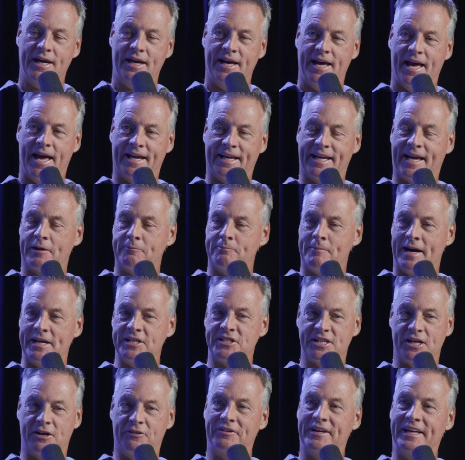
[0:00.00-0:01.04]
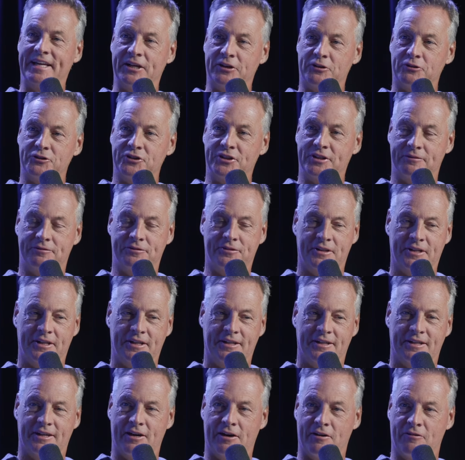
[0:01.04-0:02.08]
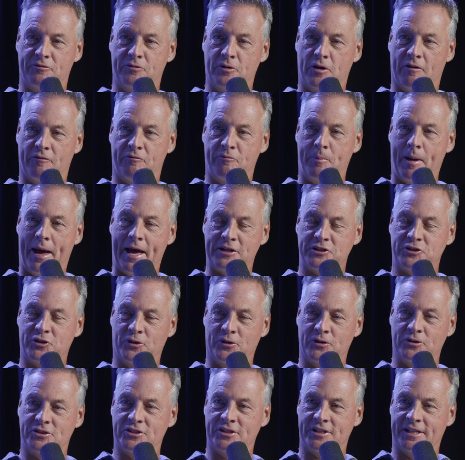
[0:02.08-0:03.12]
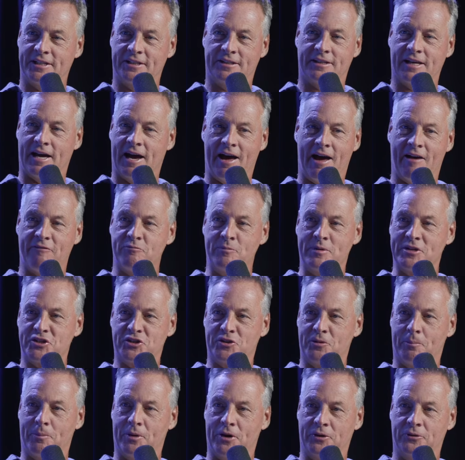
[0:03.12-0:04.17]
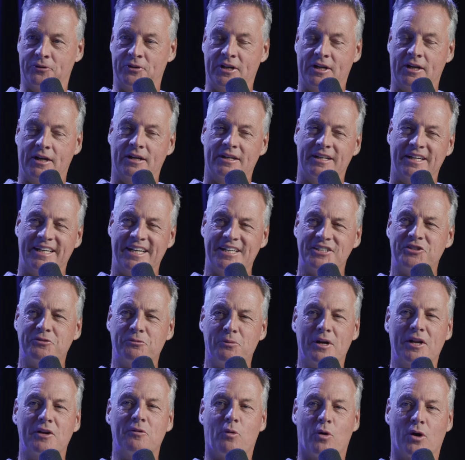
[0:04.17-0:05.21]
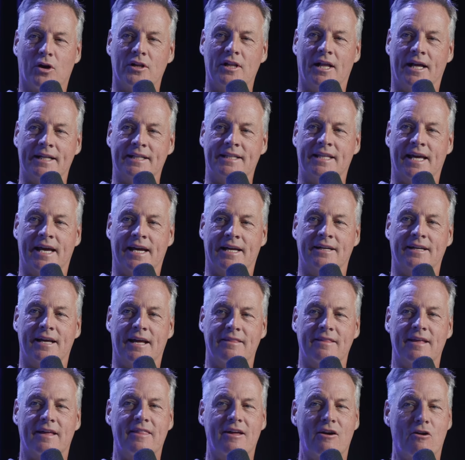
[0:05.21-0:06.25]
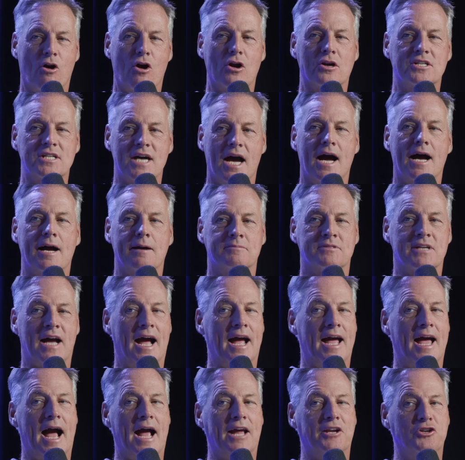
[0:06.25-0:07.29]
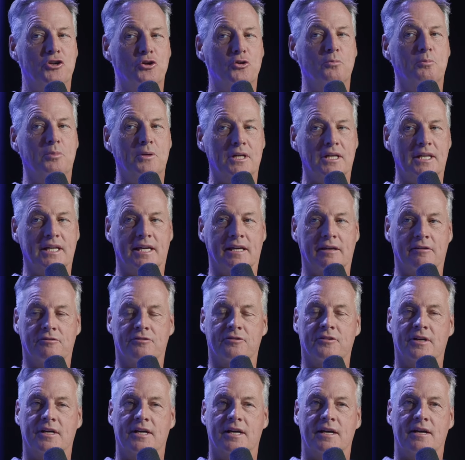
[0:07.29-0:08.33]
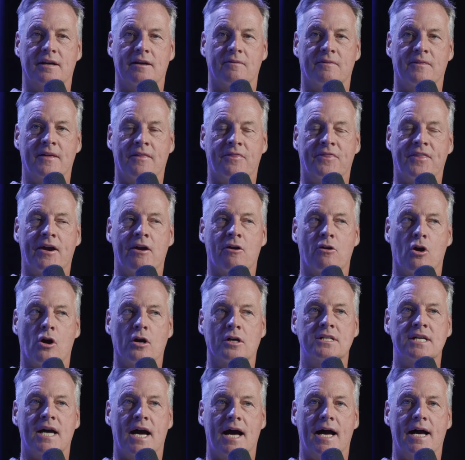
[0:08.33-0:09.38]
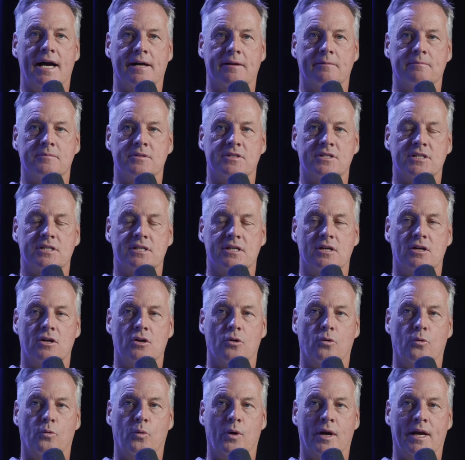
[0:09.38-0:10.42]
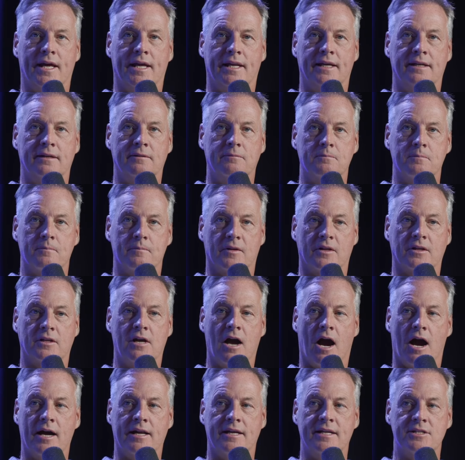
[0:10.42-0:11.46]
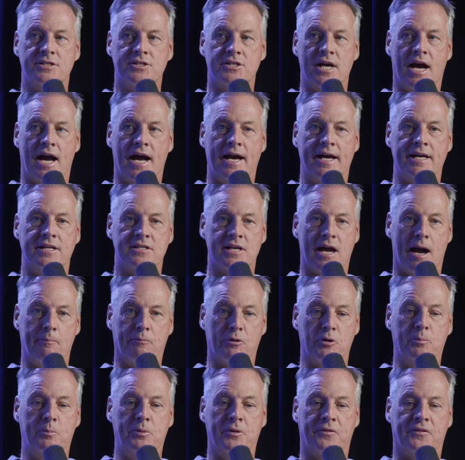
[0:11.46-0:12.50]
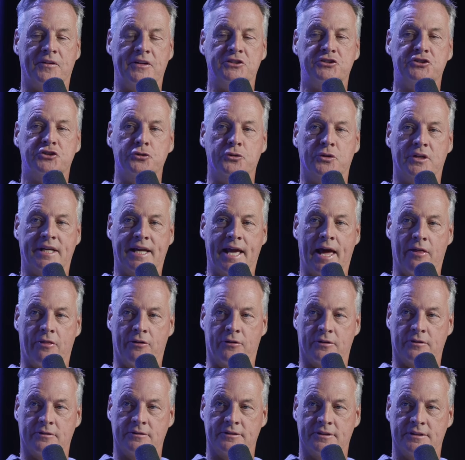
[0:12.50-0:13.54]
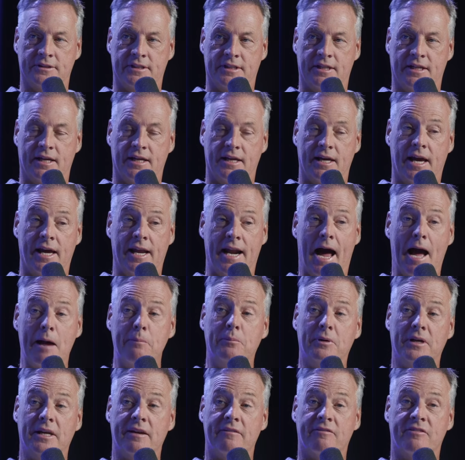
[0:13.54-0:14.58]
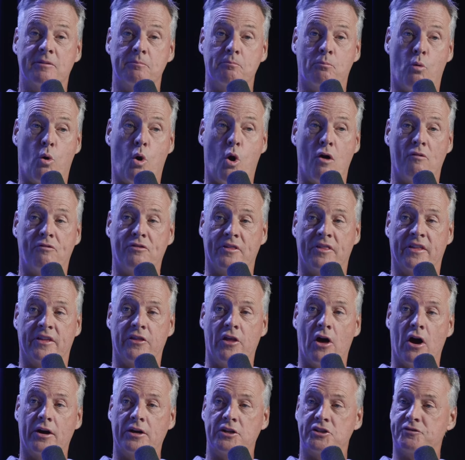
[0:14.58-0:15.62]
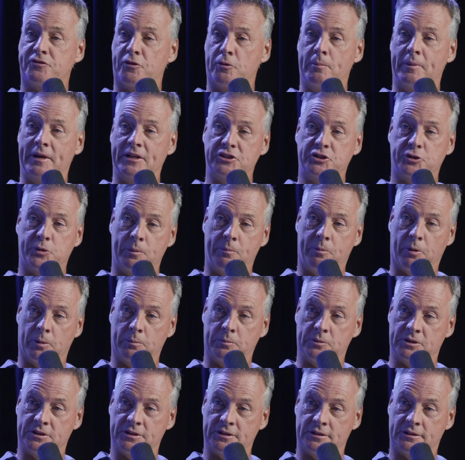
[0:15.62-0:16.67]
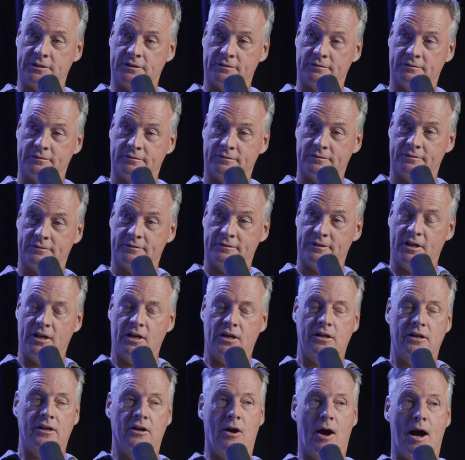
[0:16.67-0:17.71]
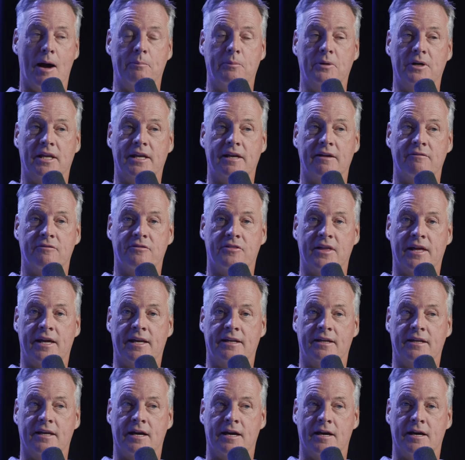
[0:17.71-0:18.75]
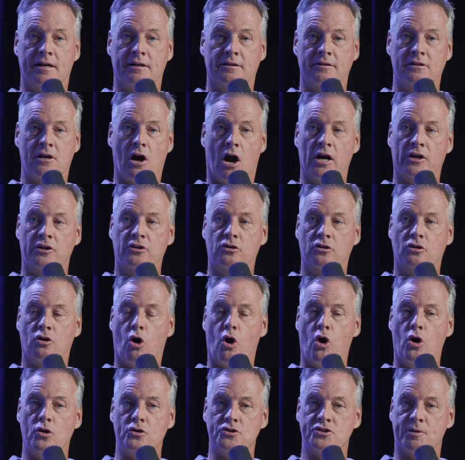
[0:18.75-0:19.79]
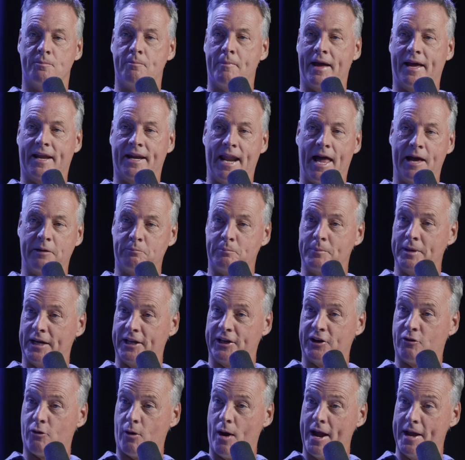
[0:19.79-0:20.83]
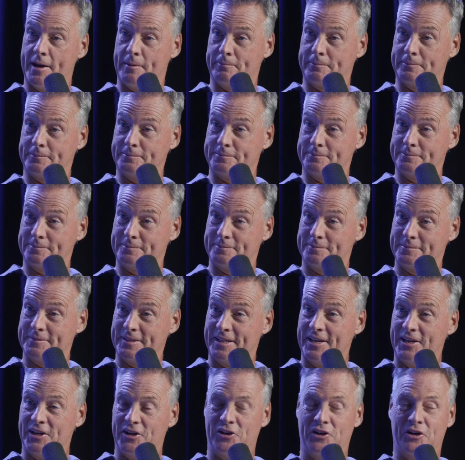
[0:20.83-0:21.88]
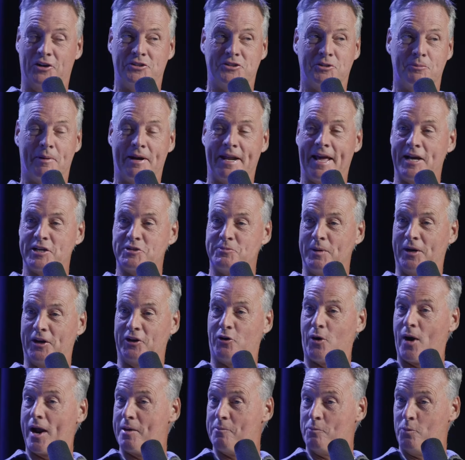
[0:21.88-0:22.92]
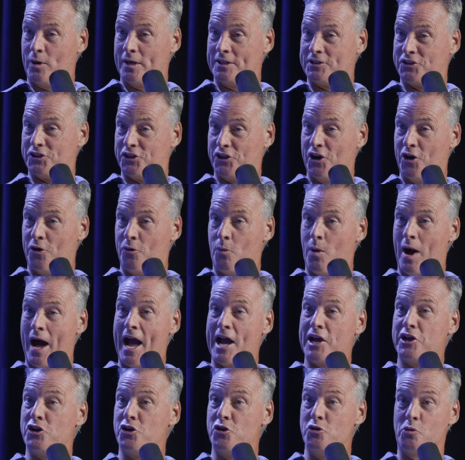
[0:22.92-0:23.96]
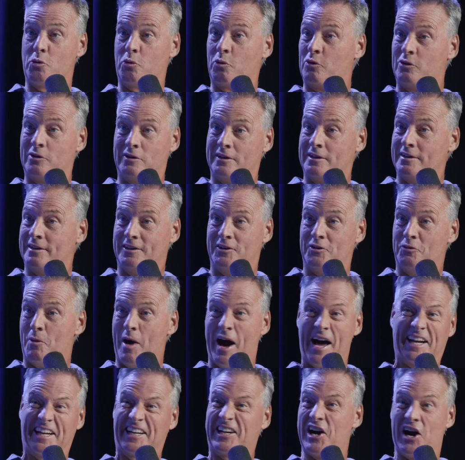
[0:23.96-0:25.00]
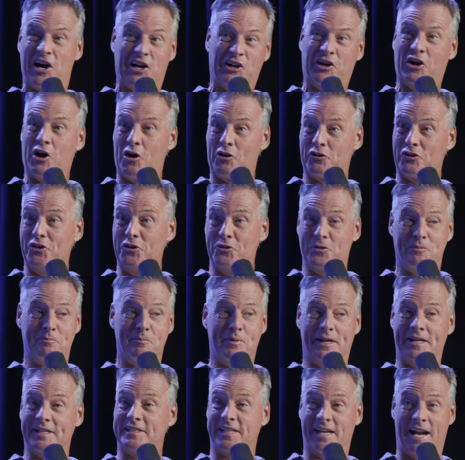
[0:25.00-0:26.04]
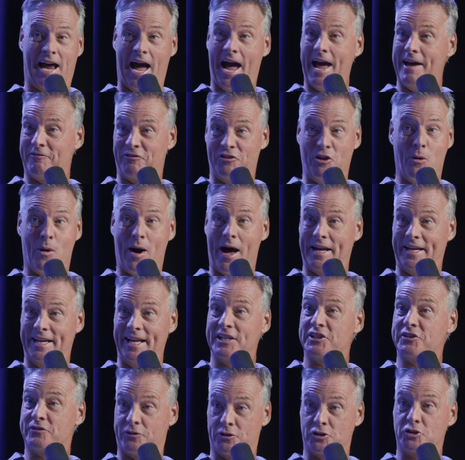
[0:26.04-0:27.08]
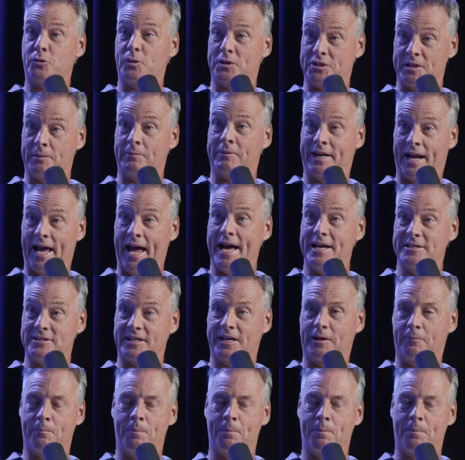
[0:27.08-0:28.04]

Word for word: and get myself healed of of, of past hurts that uh, I've missed the boat. It doesn't really work like that. Now, there mm-hmm. are times, I, I do believe that there are times when God decides, I'm going to put these two together. Mm-hmm. And I believe that more often than not, it's for ministry purposes. Huh. You know, I believe that uh, God calls a man like Billy Graham. Yeah. You know, somebody asked Billy Graham once, you know, why you? Why did God call you? And Billy said, I have no idea. It's the first question I'm going to ask him.